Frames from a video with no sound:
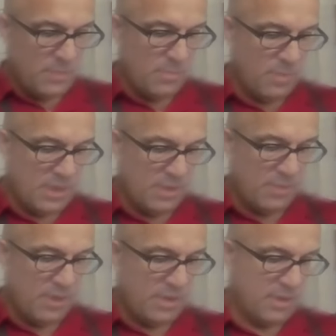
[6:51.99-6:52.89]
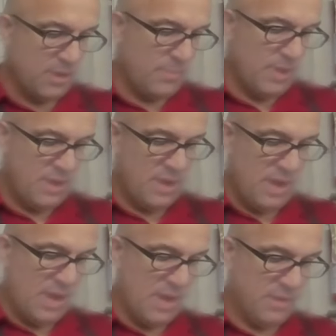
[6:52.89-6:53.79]
but that way I can come in
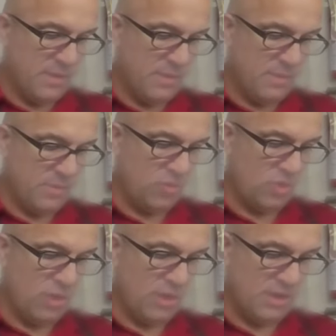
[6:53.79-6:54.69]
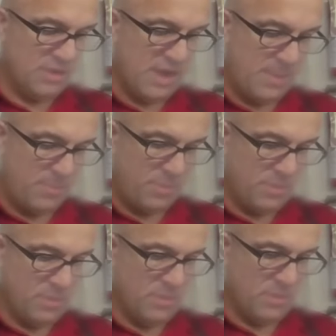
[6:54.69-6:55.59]
and drill and tap
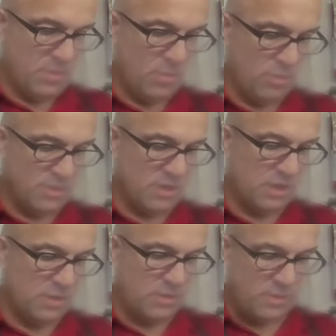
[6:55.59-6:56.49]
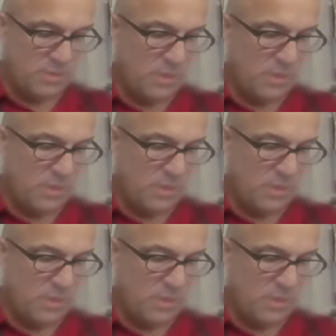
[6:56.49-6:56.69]
the holes here,